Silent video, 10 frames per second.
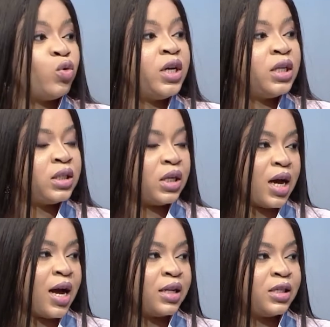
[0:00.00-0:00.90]
doing, yes,
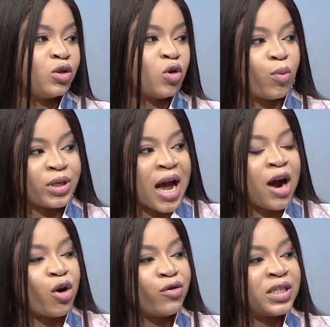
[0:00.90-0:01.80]
TikTok, but the
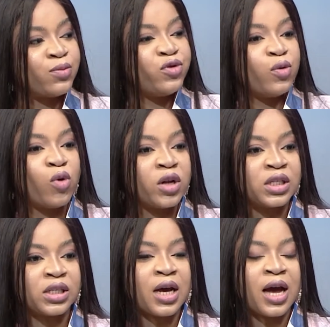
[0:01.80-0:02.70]
algorithm
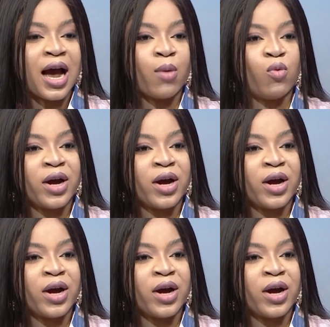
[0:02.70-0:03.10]
rewards only